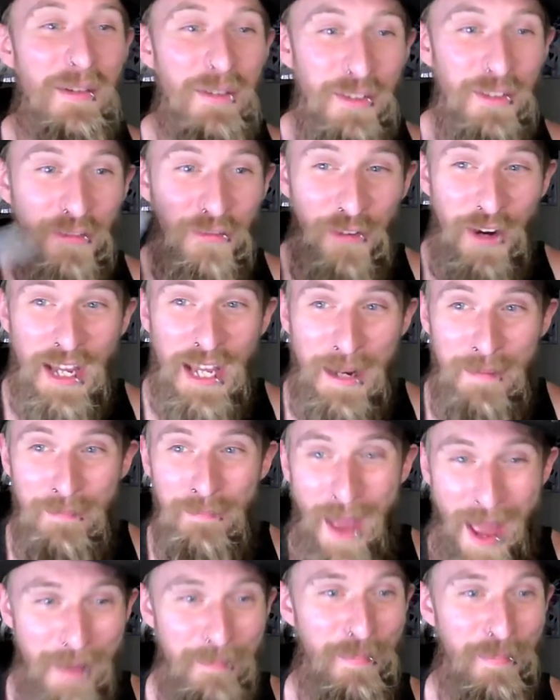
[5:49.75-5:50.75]
It was friggin'
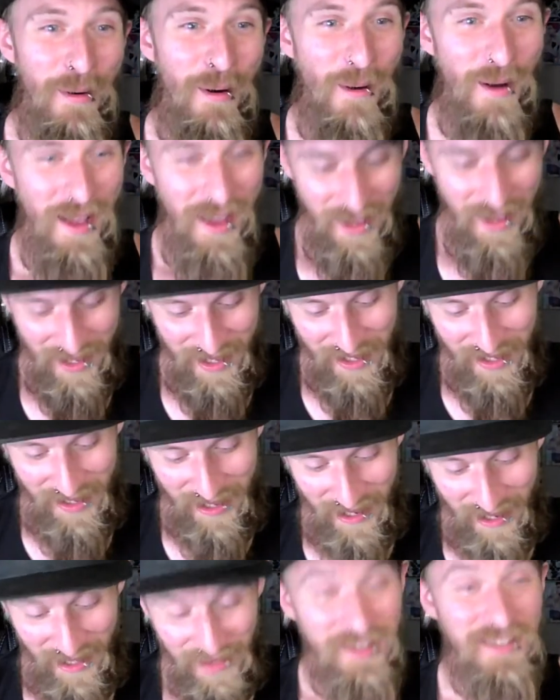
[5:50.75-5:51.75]
maple.
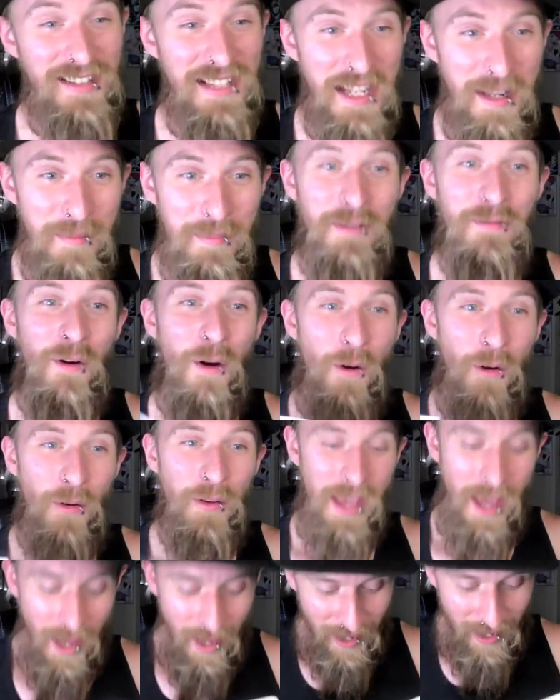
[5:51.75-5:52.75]
Cinnamon roll,
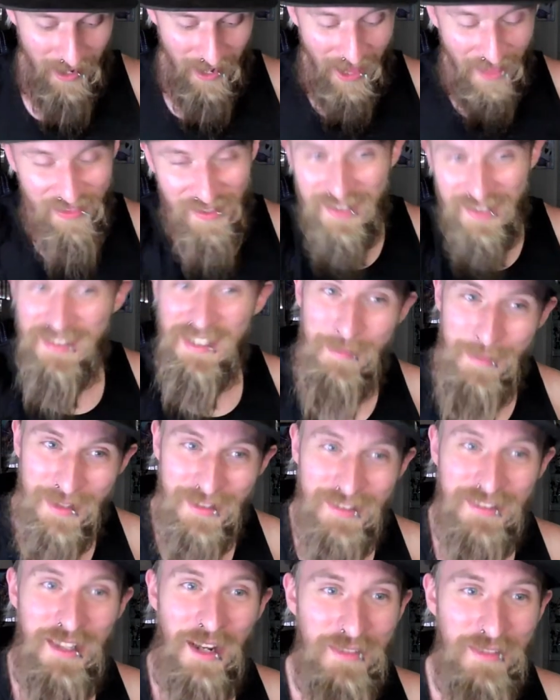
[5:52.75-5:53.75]
yeah, it had the cinnamon
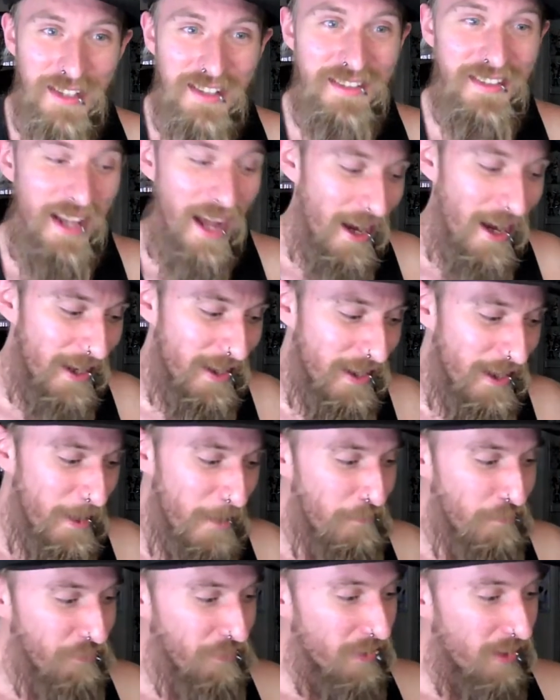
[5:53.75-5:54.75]
stuffed inside.
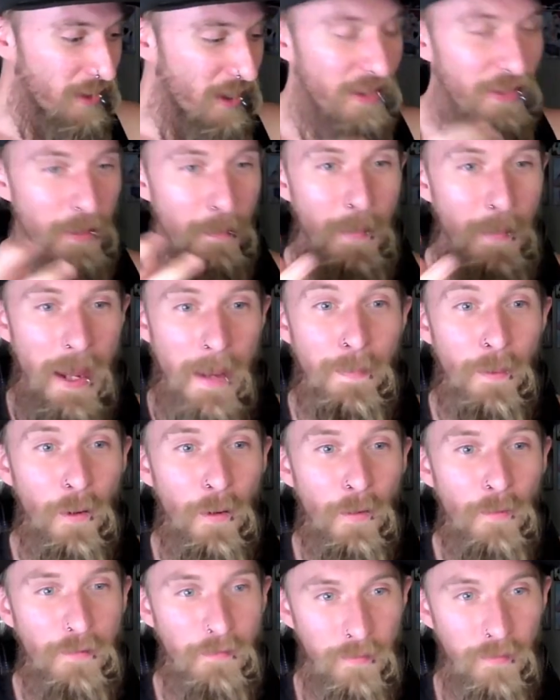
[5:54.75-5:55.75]
The
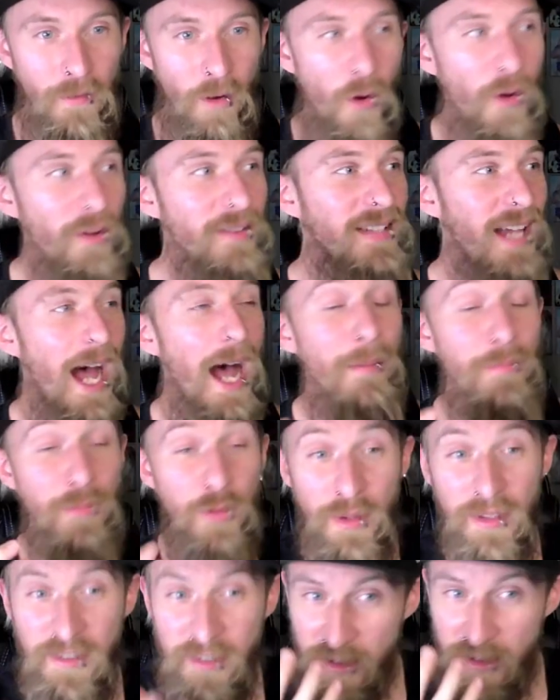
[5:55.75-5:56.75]
maple on top,
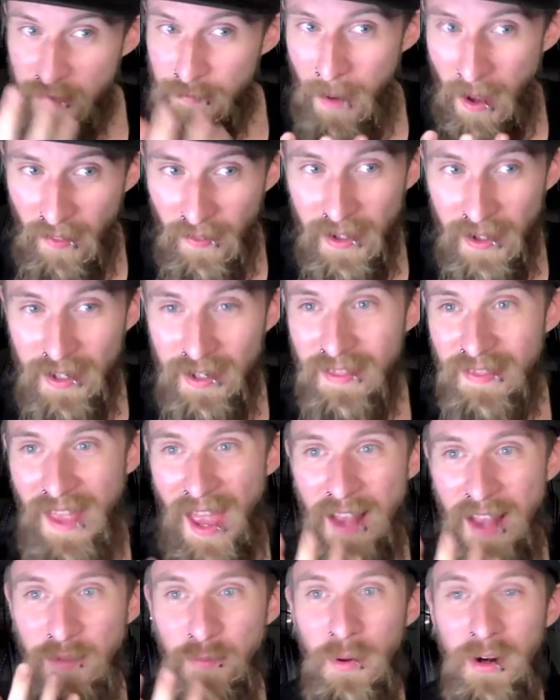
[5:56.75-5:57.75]
you can smell it.
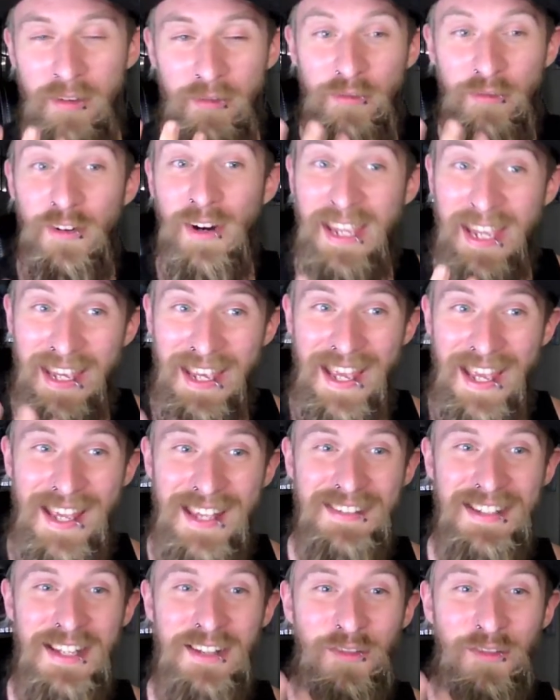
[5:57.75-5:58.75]
That's what it freaking
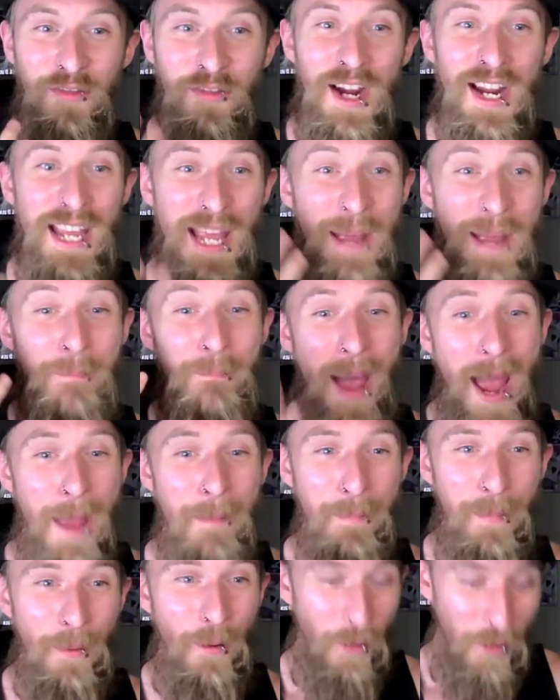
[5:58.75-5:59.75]
is. It's freaking
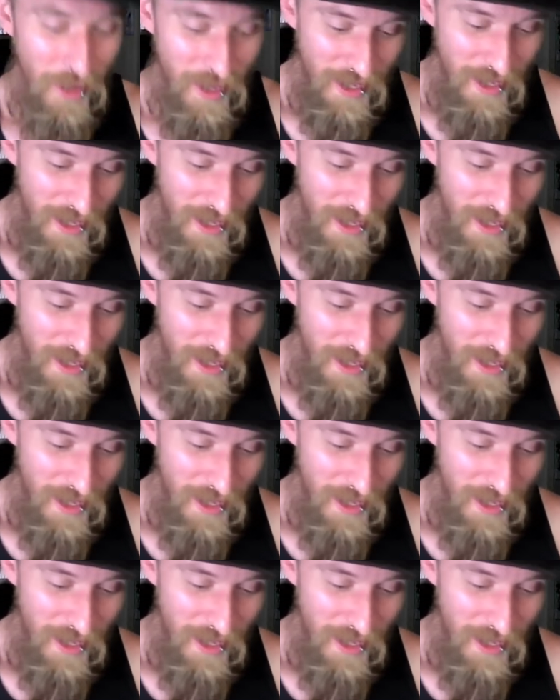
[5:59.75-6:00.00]
maple.